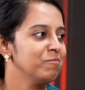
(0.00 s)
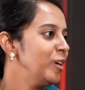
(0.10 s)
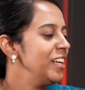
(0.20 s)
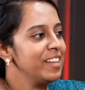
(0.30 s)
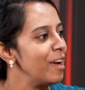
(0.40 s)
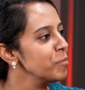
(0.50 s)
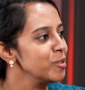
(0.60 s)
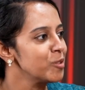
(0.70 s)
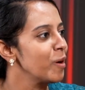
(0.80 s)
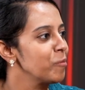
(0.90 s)
well, it
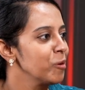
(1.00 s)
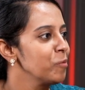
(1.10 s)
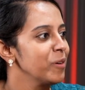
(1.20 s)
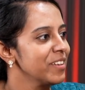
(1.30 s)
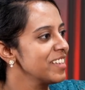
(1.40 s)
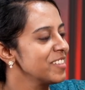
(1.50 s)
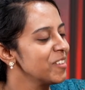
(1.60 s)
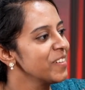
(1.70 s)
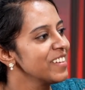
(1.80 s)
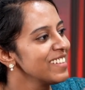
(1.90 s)
happened, so I'm going to put a case on